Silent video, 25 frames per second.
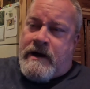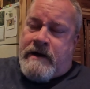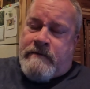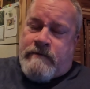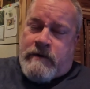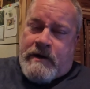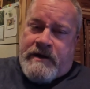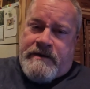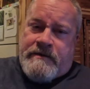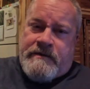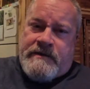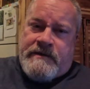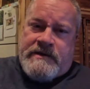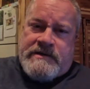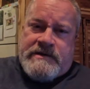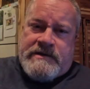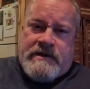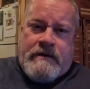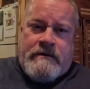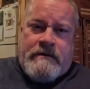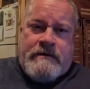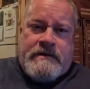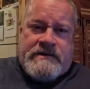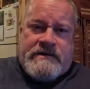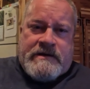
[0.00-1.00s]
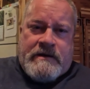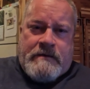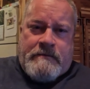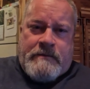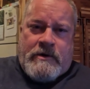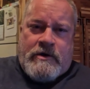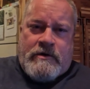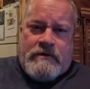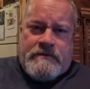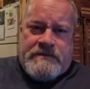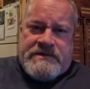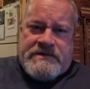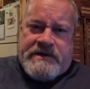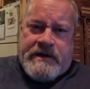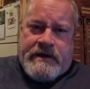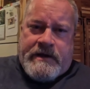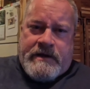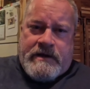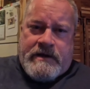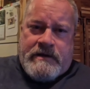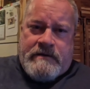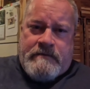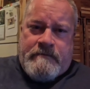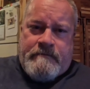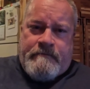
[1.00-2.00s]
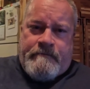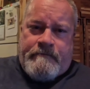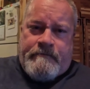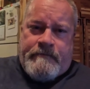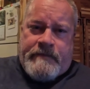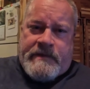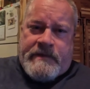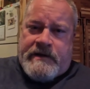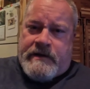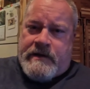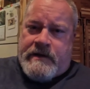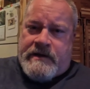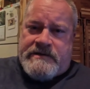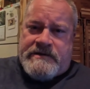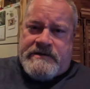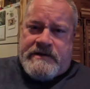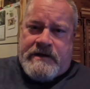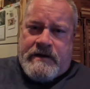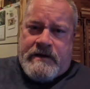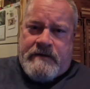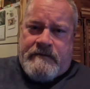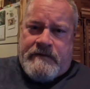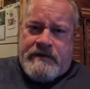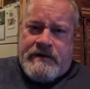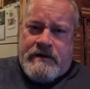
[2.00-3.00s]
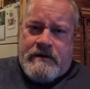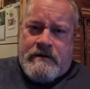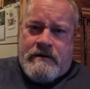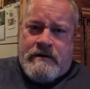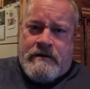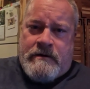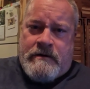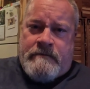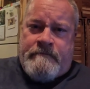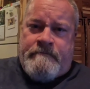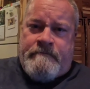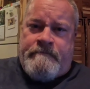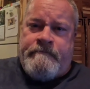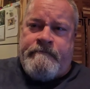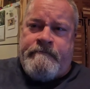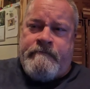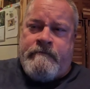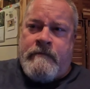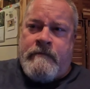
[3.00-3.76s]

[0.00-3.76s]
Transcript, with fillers: I'd rather this go to some homestead that doesn't have a dog.